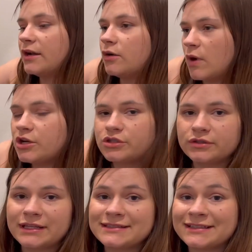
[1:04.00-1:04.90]
And our washer
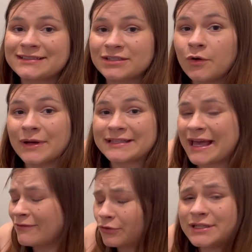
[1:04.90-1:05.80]
lets us know it
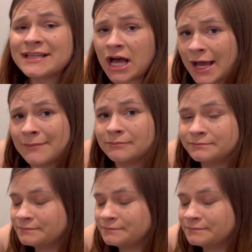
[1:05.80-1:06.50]
every time.